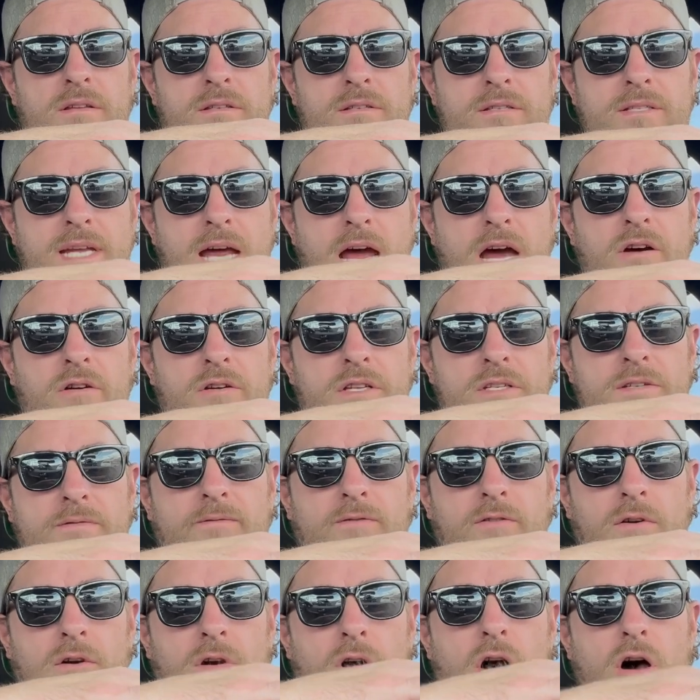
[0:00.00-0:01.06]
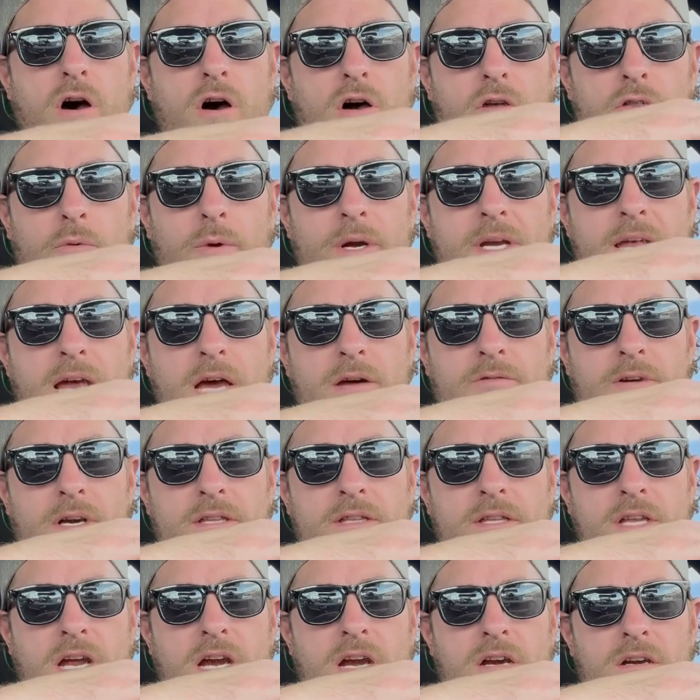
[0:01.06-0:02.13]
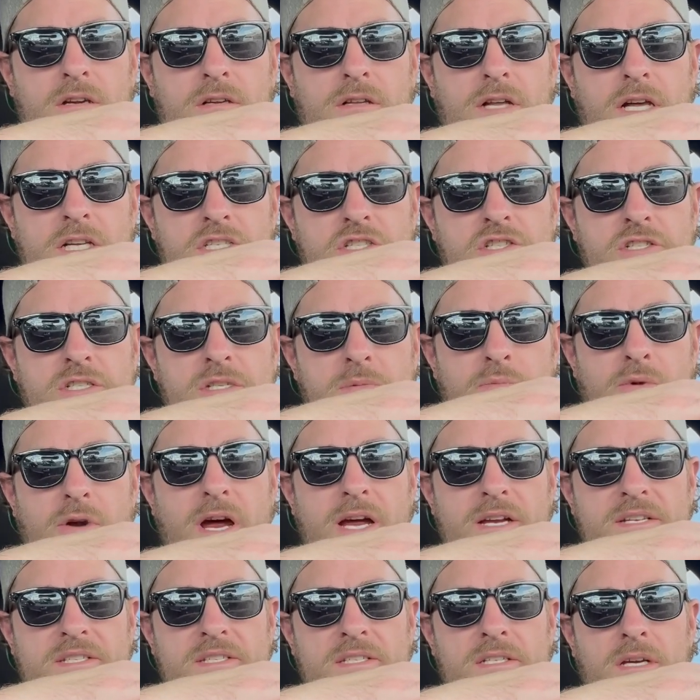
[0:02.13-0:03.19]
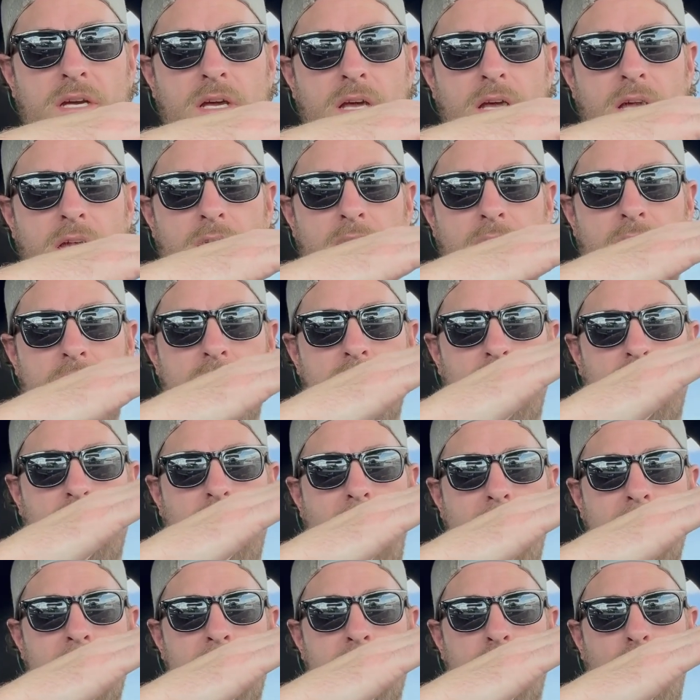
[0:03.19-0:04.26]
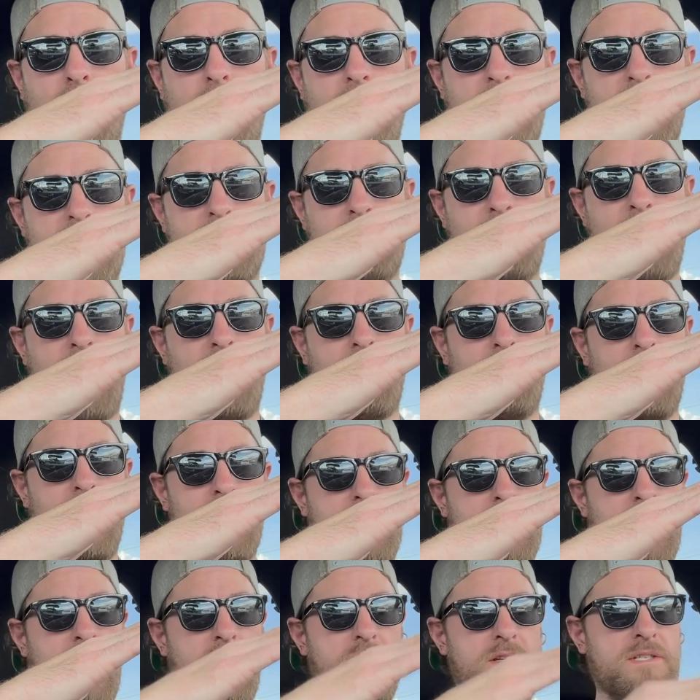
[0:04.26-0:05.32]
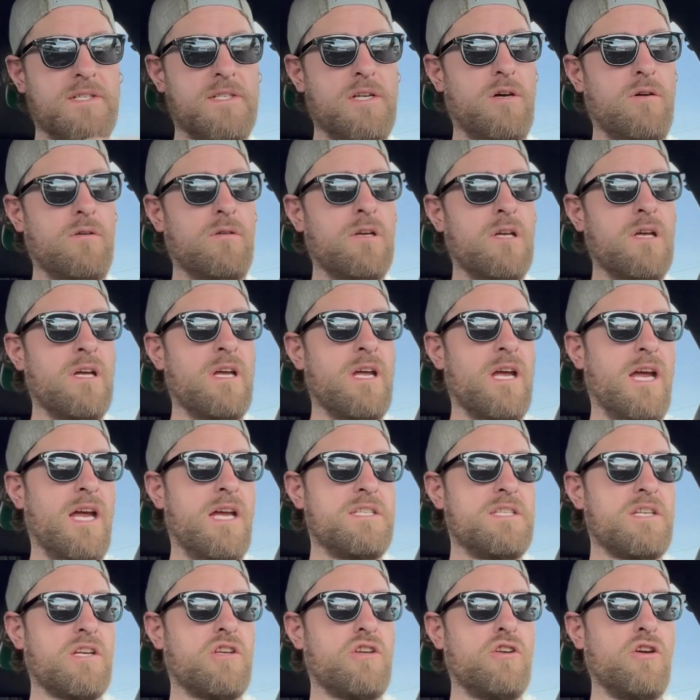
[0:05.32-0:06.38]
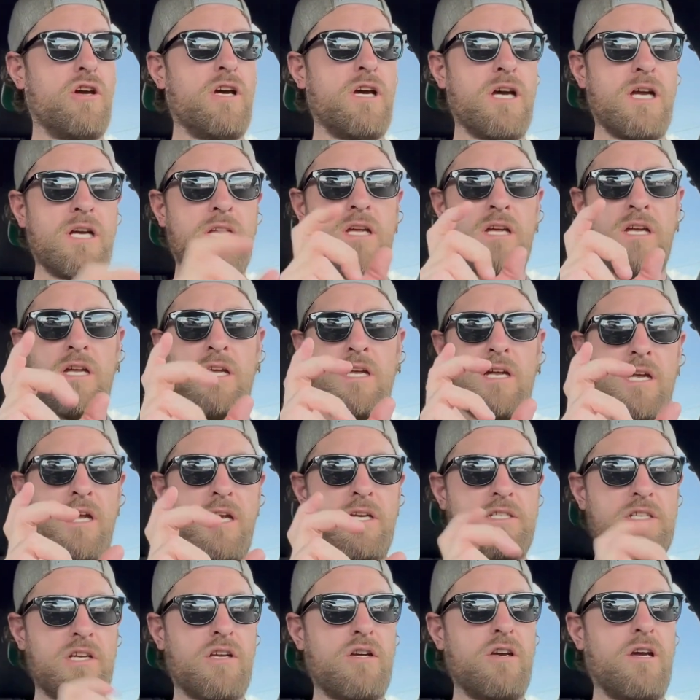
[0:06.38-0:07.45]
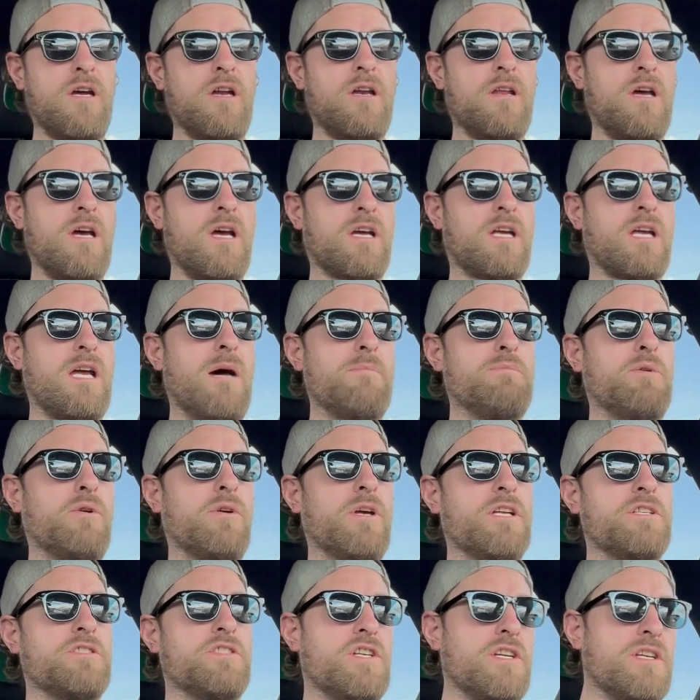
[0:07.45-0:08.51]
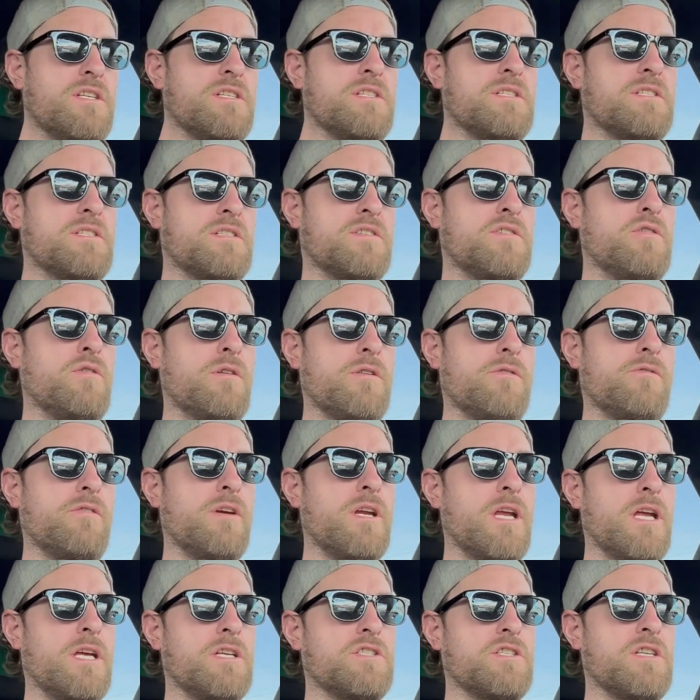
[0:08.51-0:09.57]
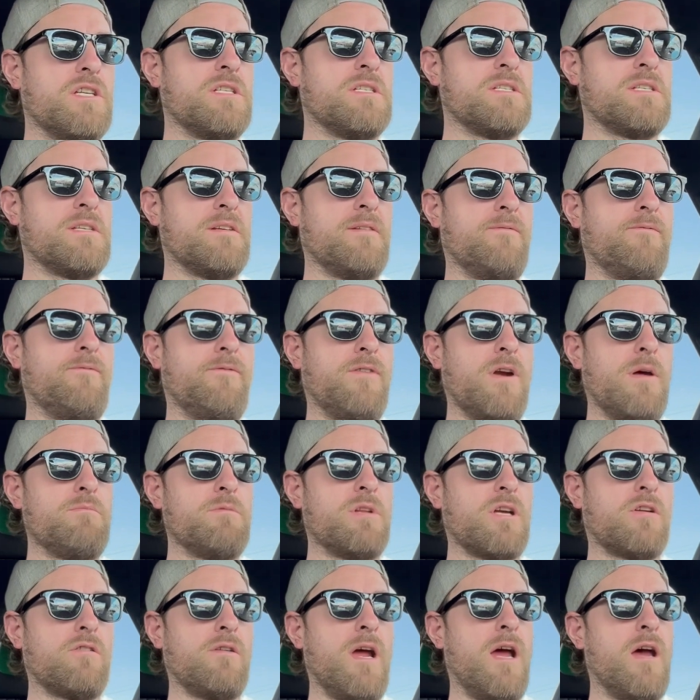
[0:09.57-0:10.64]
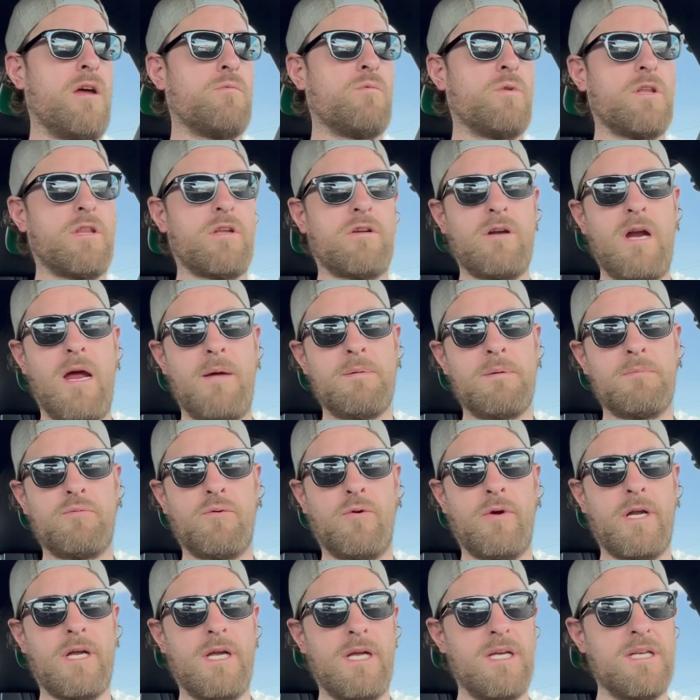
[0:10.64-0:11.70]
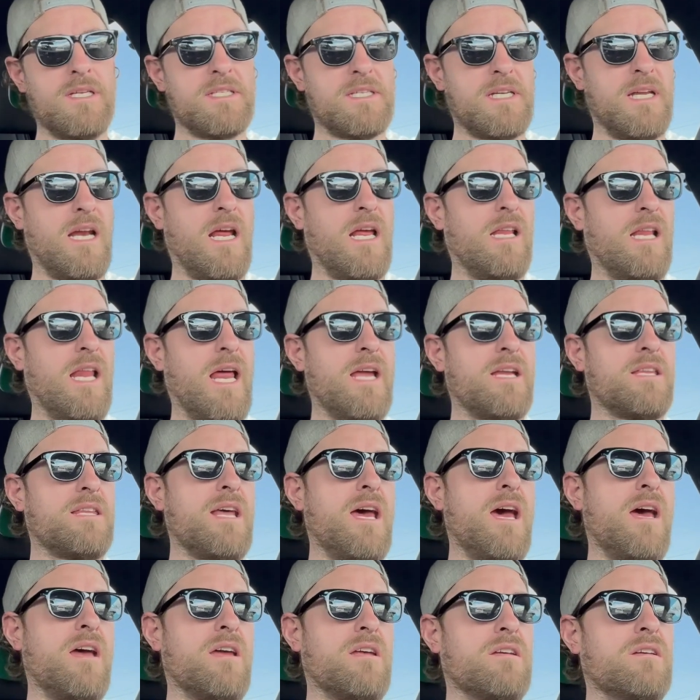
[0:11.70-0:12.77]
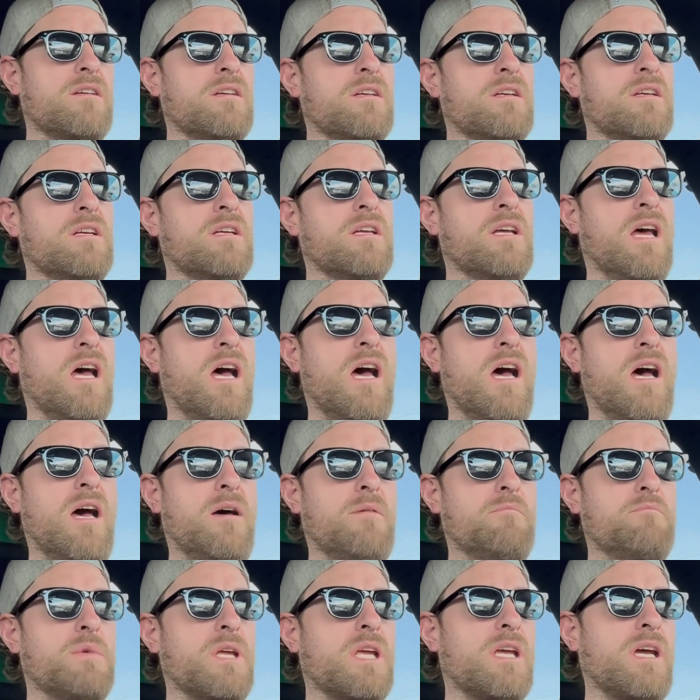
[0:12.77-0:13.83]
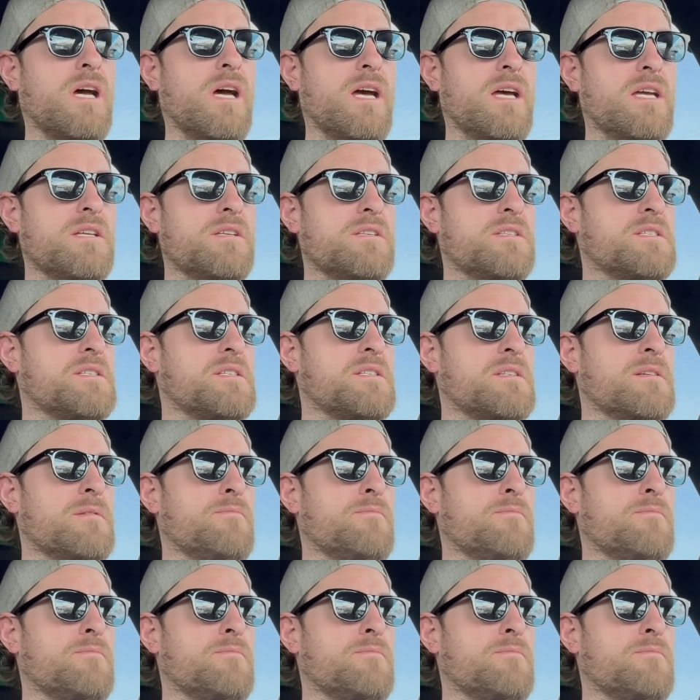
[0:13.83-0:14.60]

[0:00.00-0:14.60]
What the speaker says: down, is all the way down right there, clutch depressed, and the grabbing point is about right there. So it's a good couple inches, 2 or 3 inches from the ground where the grabbing point is, and I like that because